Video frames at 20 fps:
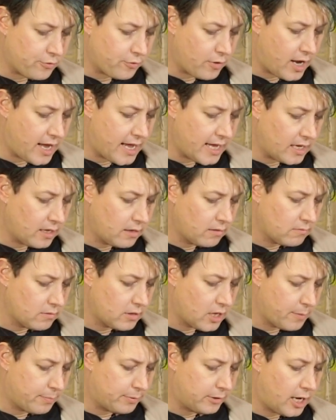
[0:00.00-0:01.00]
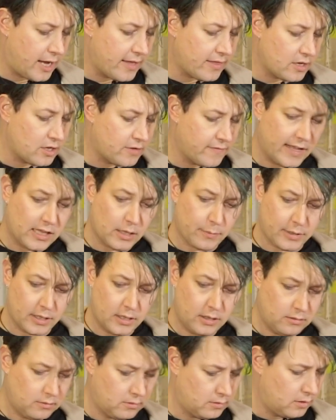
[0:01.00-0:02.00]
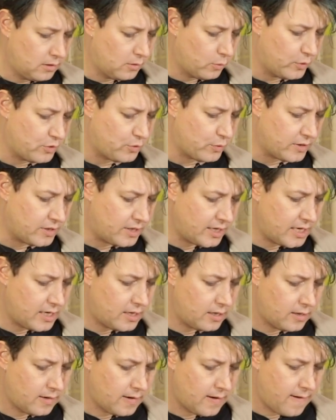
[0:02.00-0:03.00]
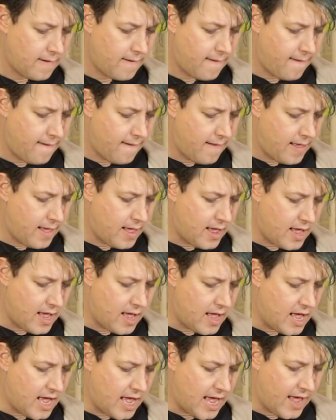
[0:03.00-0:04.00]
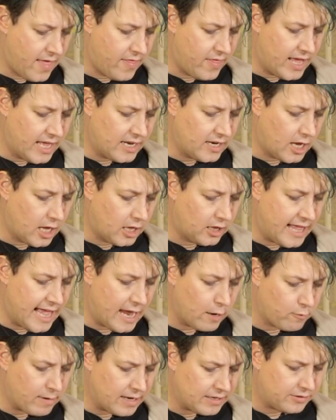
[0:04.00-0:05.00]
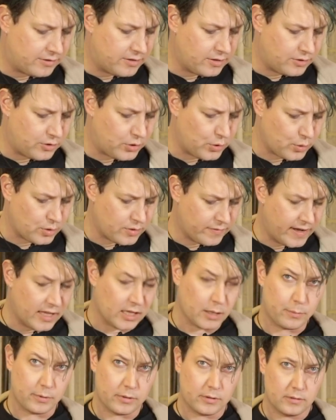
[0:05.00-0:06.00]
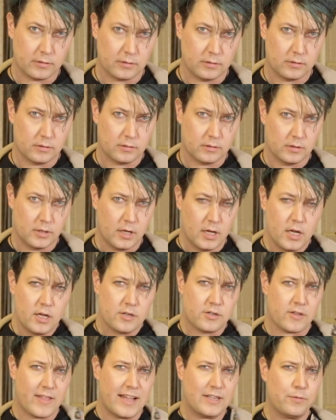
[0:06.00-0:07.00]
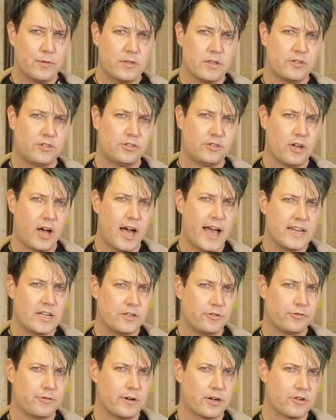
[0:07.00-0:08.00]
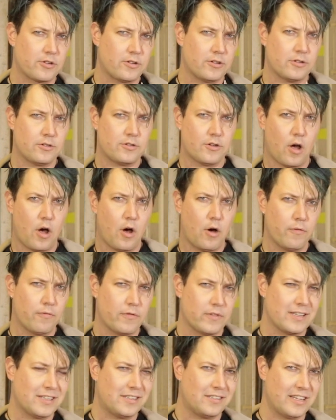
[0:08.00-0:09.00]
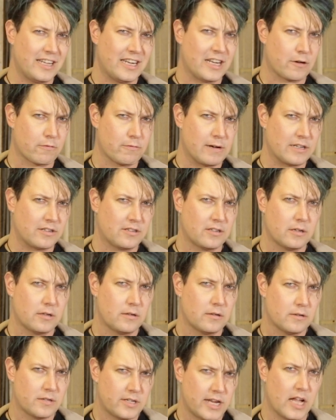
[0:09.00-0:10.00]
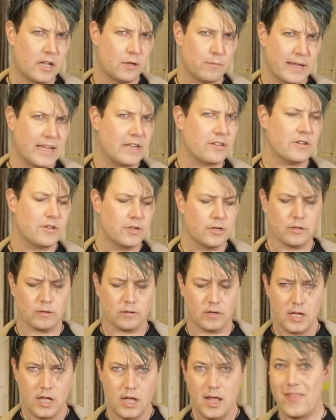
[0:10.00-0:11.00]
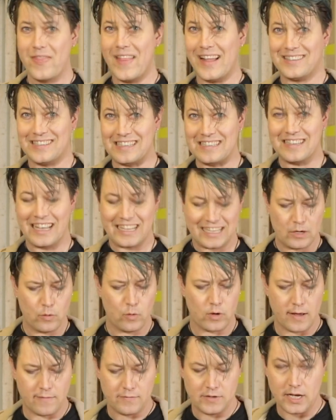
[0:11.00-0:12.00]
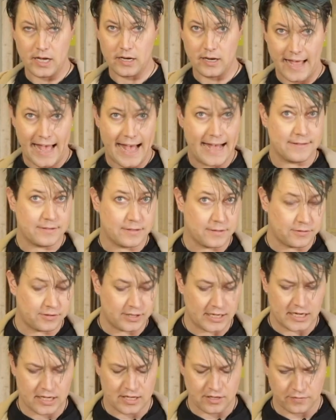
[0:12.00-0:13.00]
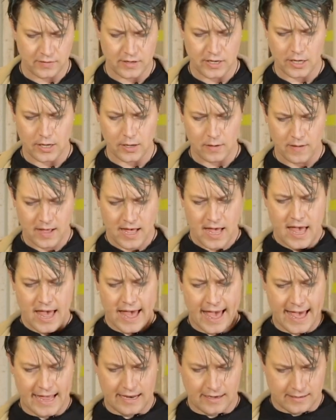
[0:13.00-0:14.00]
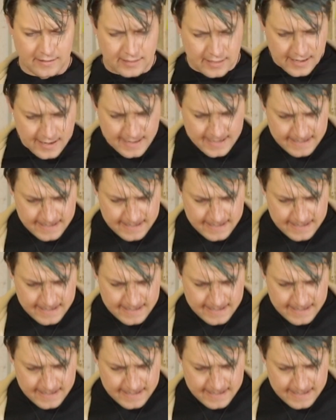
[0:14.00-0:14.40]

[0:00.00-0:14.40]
dry, apply the developer, which we did, and then allow rust to develop. So that's what the side instructions of the Scenic Rust tell me to do. That's exactly what I've done, as you've seen in this video, and